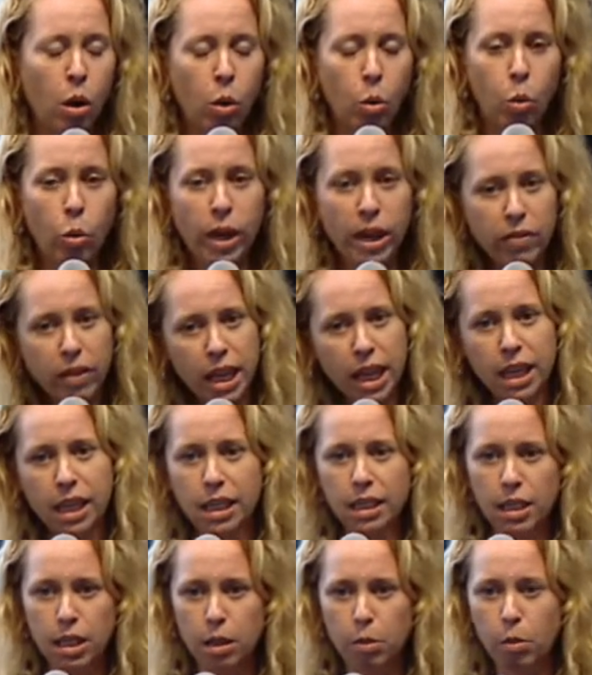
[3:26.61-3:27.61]
weaving it
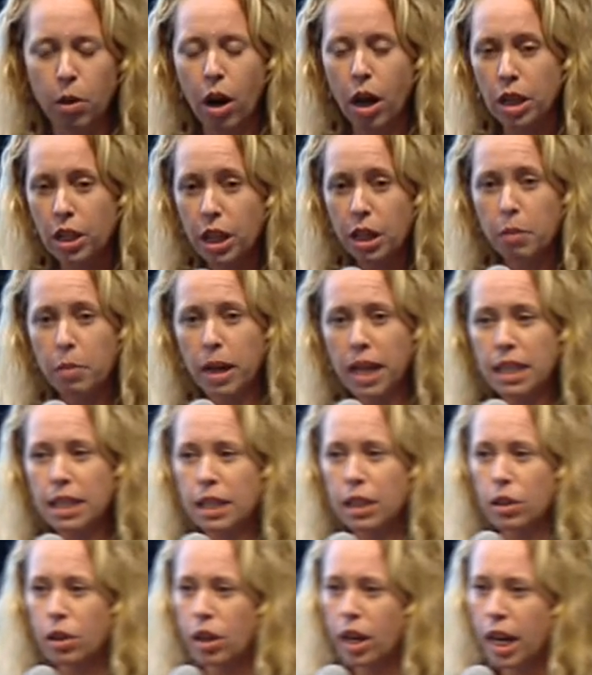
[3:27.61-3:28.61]
into the project-based
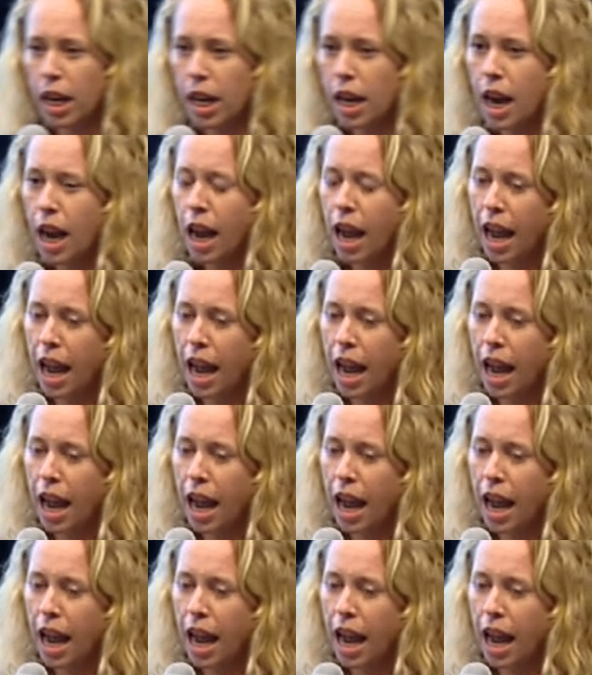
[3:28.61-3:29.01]
learning,